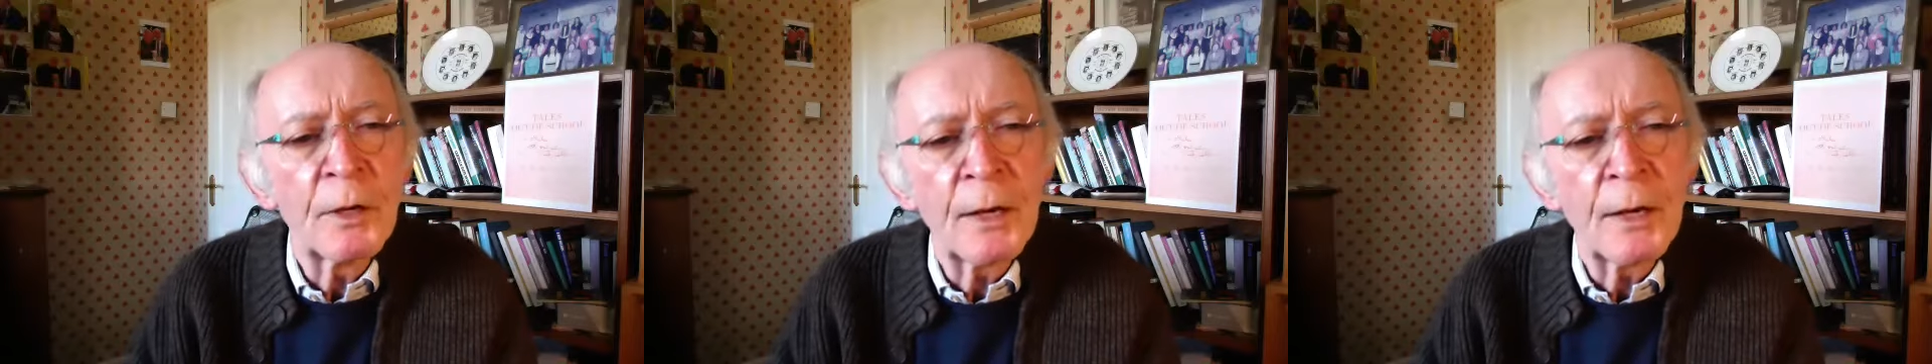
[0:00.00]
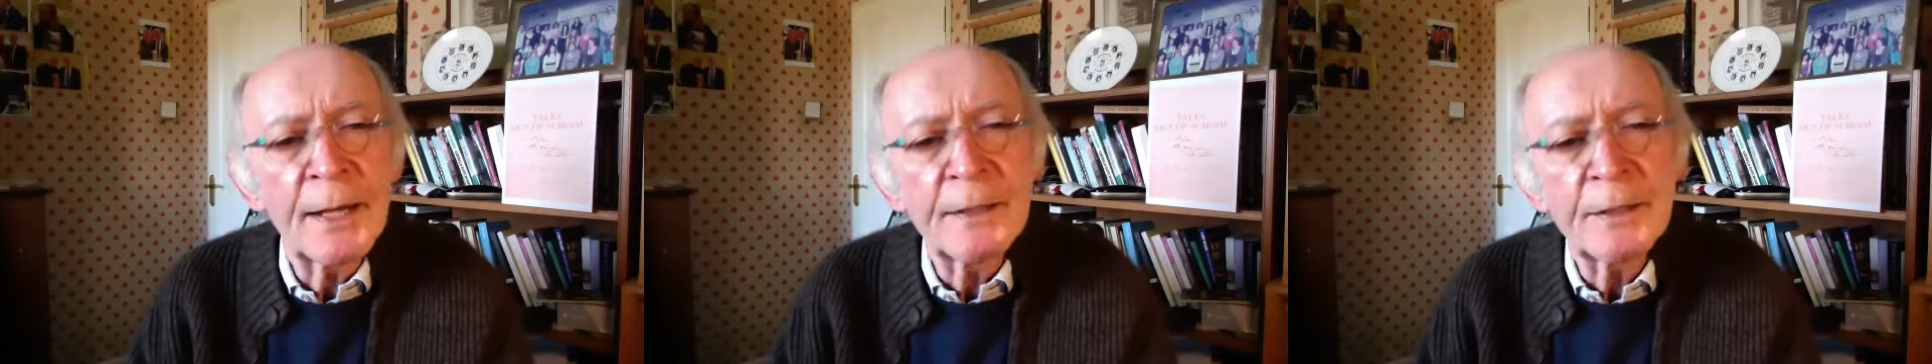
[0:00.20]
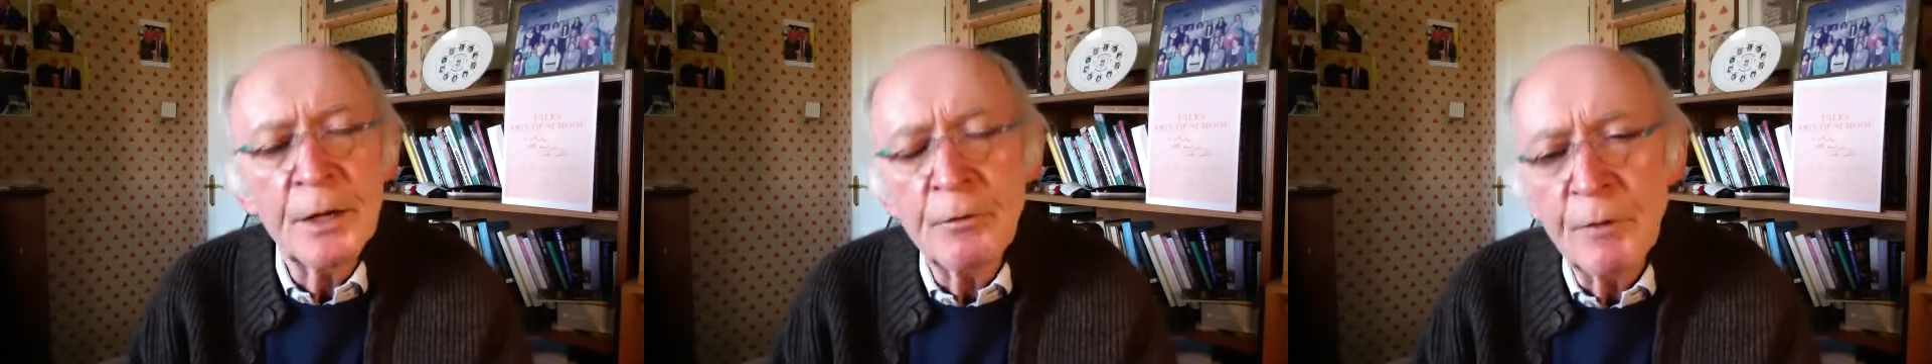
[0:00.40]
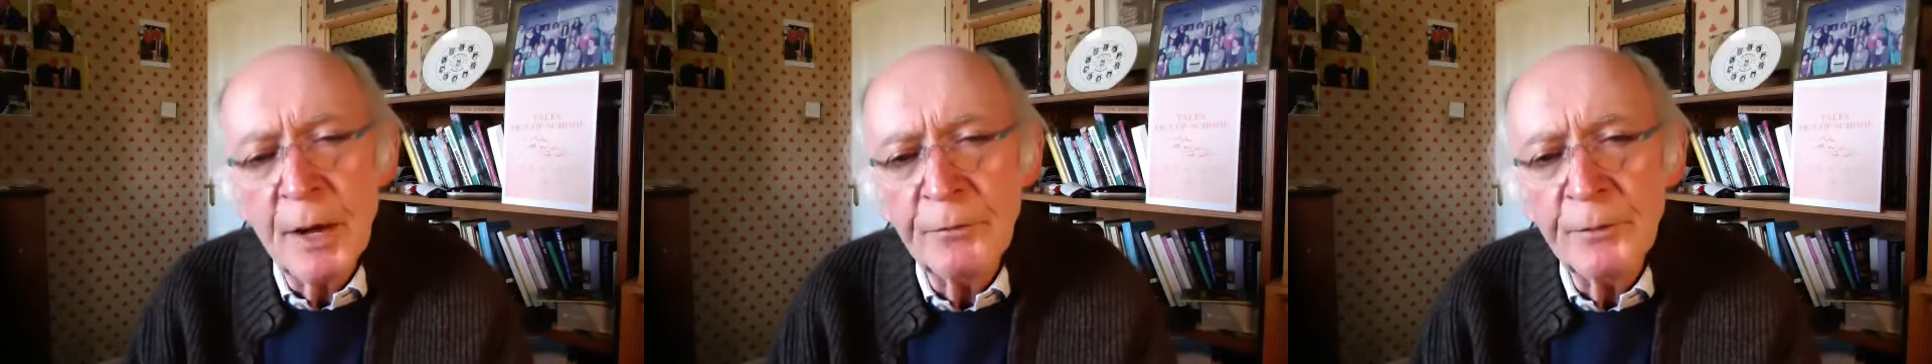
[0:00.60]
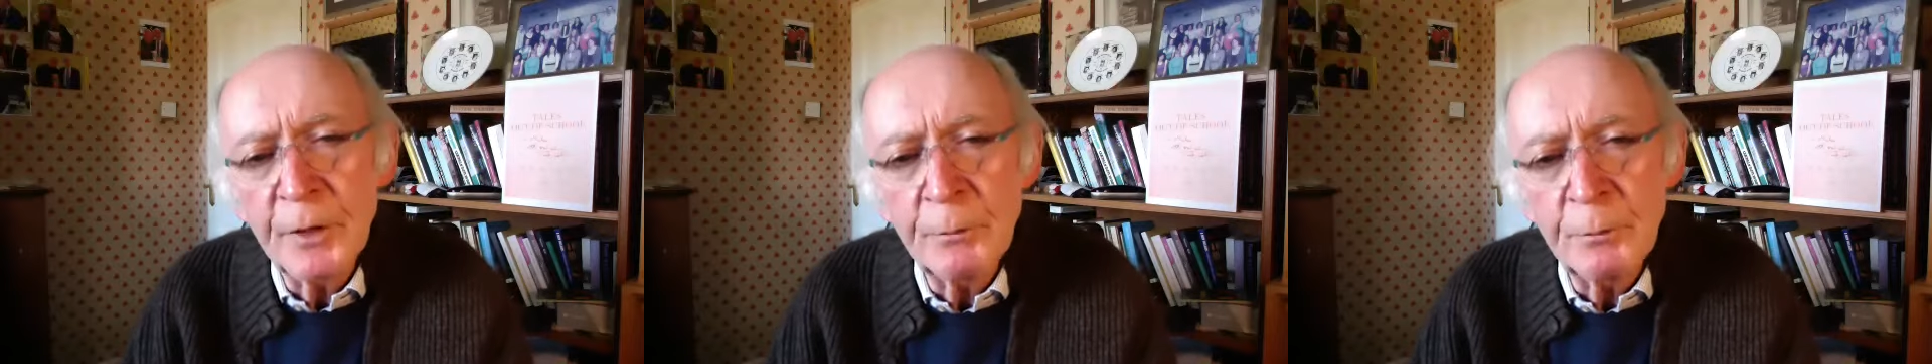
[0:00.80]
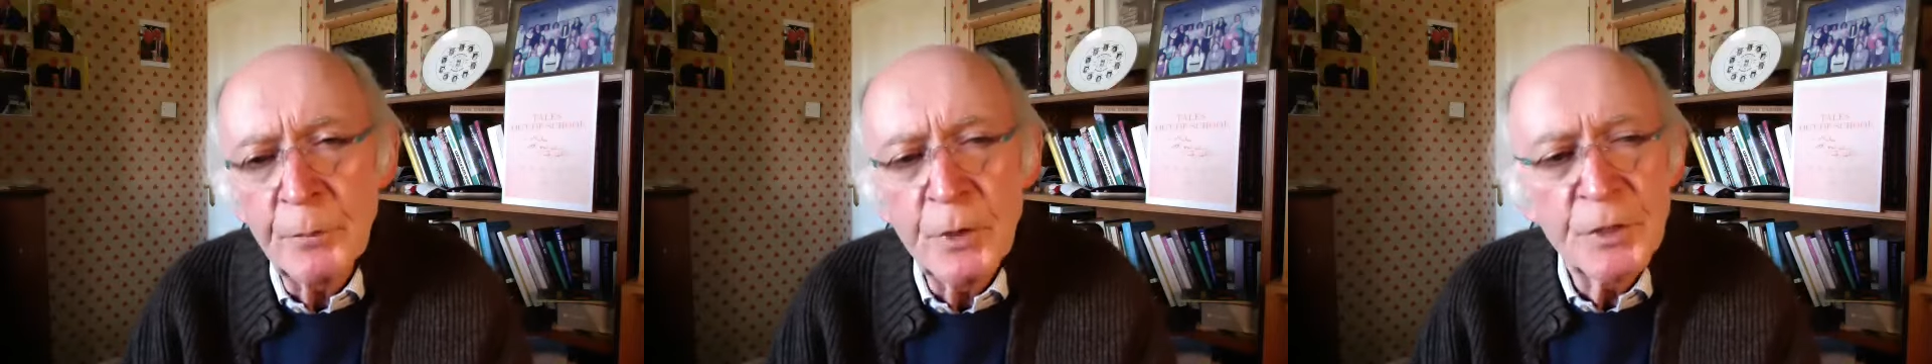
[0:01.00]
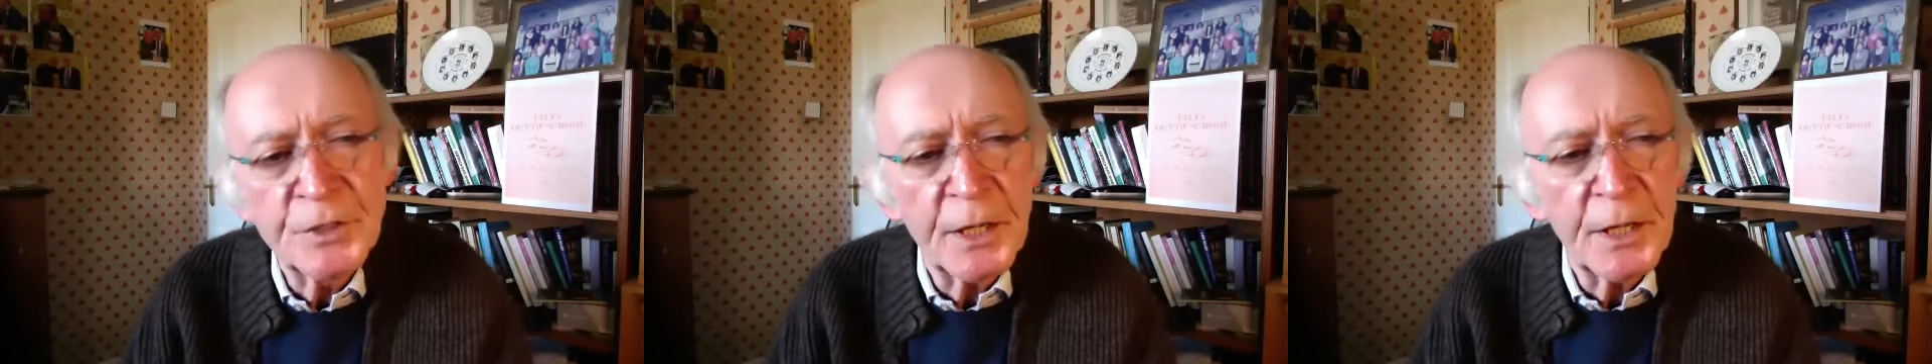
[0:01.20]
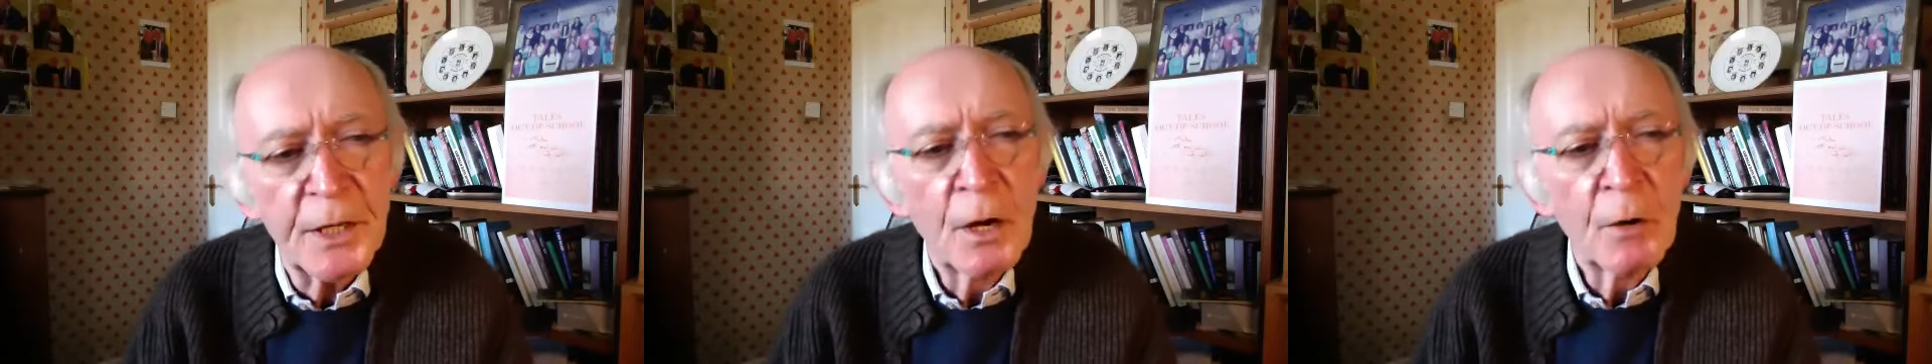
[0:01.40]
light and reverent
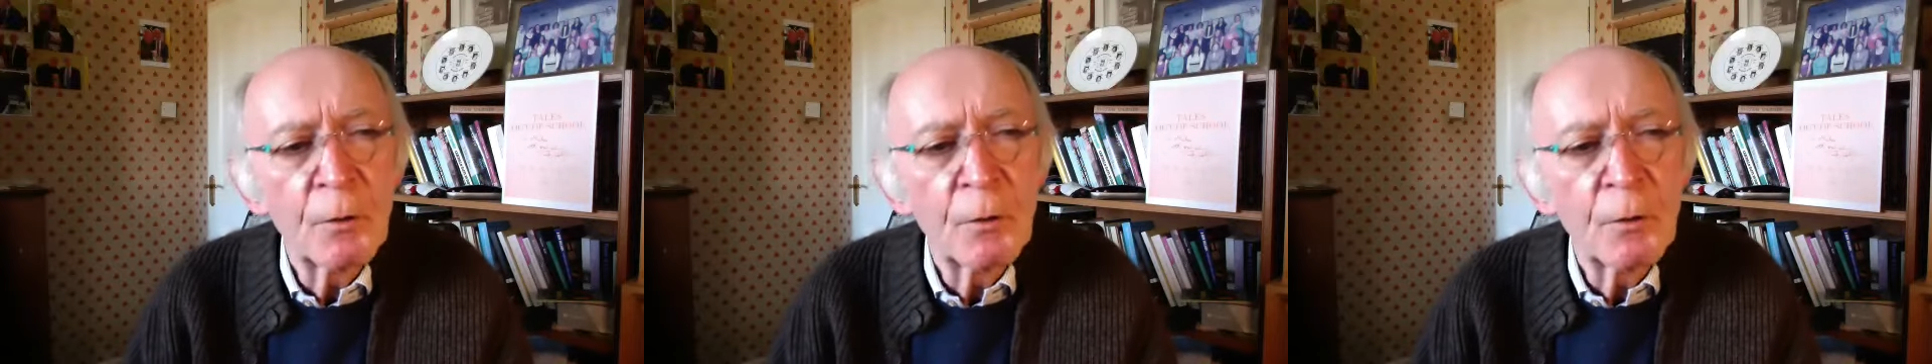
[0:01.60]
music,